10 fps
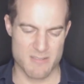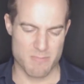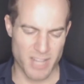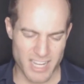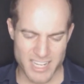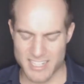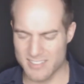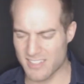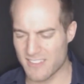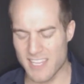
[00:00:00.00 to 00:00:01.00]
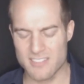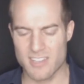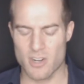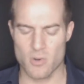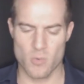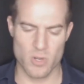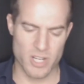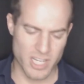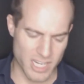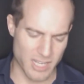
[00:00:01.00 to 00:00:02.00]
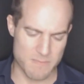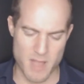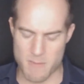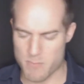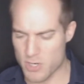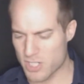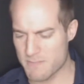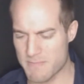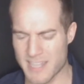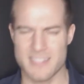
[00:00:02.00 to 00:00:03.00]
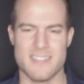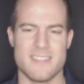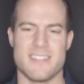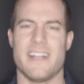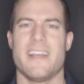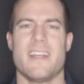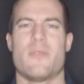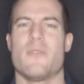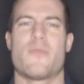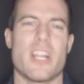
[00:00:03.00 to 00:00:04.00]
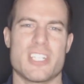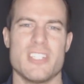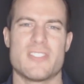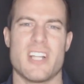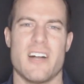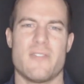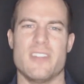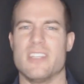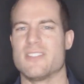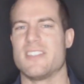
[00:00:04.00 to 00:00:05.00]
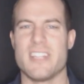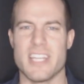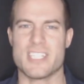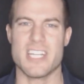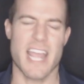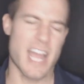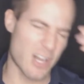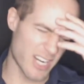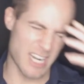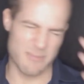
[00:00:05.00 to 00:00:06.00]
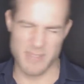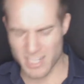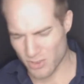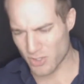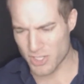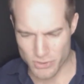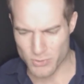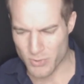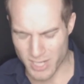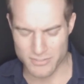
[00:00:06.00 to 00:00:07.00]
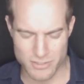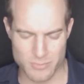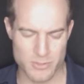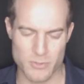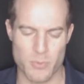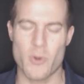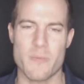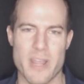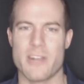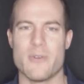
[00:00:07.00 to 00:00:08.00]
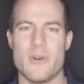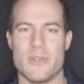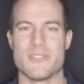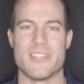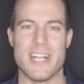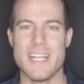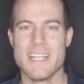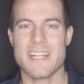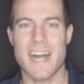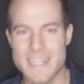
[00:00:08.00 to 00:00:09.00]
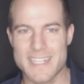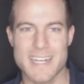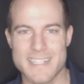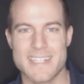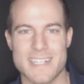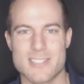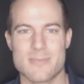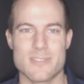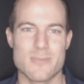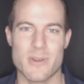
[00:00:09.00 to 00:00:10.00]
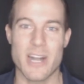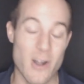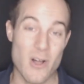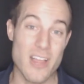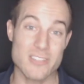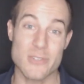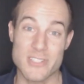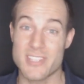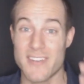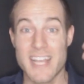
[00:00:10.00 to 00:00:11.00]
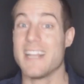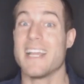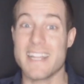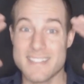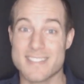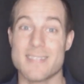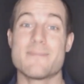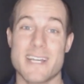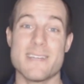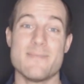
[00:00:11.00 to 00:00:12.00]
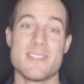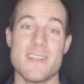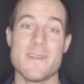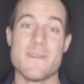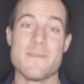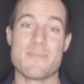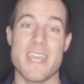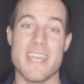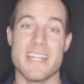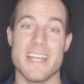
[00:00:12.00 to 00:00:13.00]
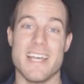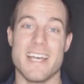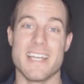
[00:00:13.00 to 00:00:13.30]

plugins and things that aren't working and I'm pushing buttons and refreshing stuff and there's glitching out and I'm like looking through customer support manuals and contacting customer support and all that sort of stuff. Like sometimes it